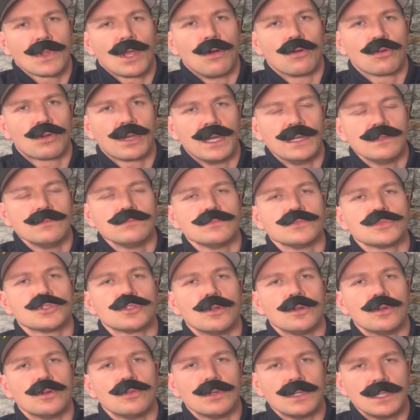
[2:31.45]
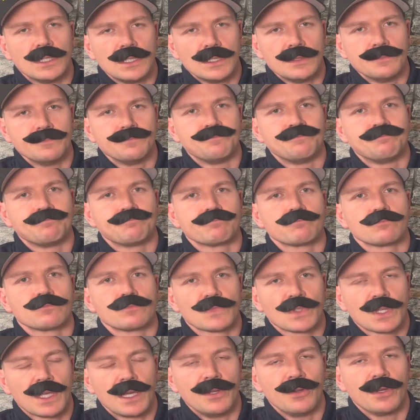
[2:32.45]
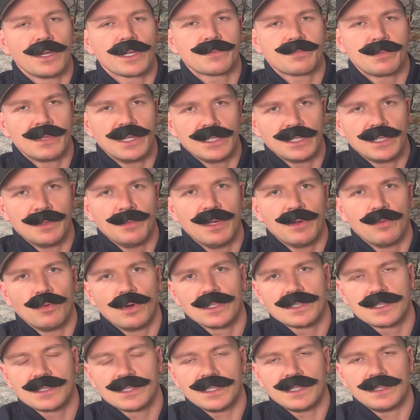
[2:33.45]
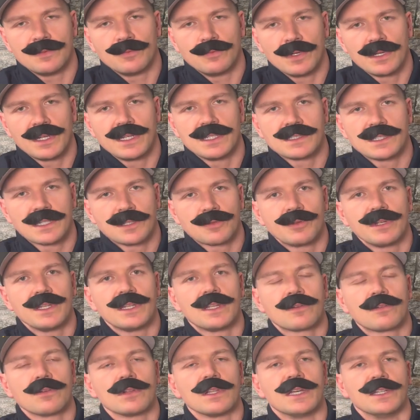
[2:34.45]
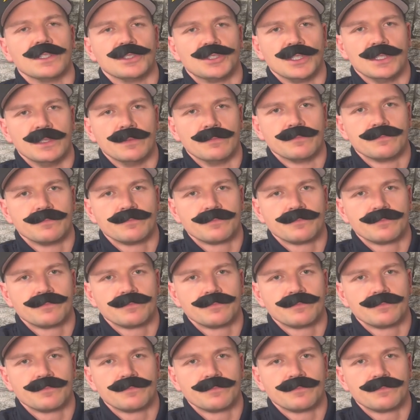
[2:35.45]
Okay, so can you explain to me what is a critical engine?